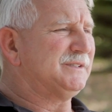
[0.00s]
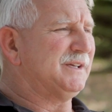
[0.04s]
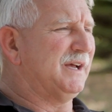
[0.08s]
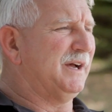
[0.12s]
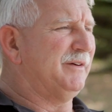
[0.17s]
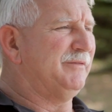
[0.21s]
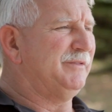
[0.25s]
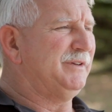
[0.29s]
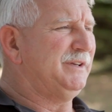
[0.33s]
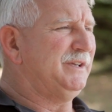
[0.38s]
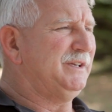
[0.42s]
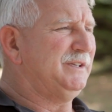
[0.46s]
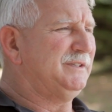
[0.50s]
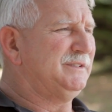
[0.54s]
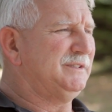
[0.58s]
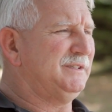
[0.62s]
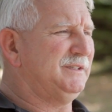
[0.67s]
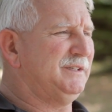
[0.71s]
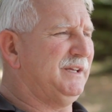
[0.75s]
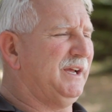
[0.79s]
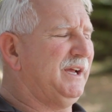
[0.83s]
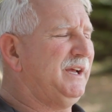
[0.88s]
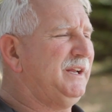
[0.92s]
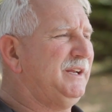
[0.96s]
70s
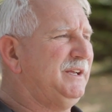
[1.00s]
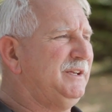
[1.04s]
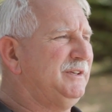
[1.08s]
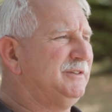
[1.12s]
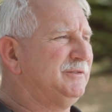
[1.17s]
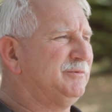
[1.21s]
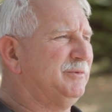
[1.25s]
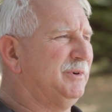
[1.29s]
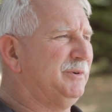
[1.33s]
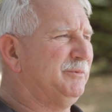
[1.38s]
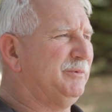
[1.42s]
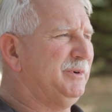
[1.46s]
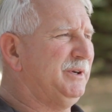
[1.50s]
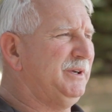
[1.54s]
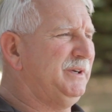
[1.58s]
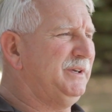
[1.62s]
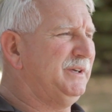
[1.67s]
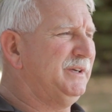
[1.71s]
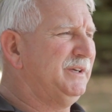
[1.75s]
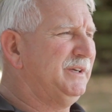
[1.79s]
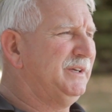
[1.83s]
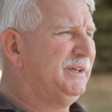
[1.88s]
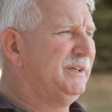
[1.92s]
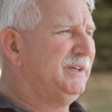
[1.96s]
and 80s when
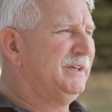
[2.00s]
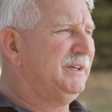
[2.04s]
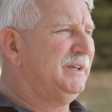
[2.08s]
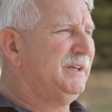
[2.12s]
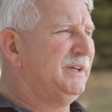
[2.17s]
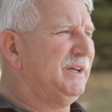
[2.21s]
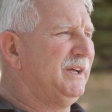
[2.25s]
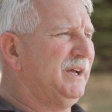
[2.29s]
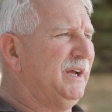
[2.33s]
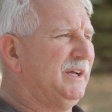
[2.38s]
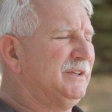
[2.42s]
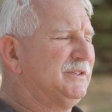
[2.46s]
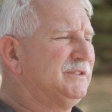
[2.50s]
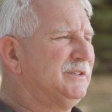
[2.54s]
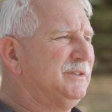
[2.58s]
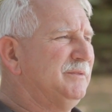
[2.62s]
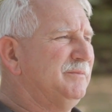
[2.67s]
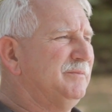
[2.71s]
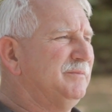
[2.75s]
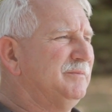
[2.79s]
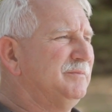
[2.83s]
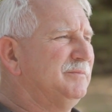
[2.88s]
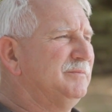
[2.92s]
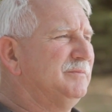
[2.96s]
we had
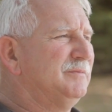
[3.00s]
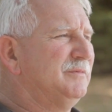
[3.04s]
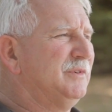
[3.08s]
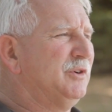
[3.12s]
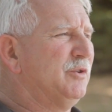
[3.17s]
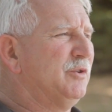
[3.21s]
some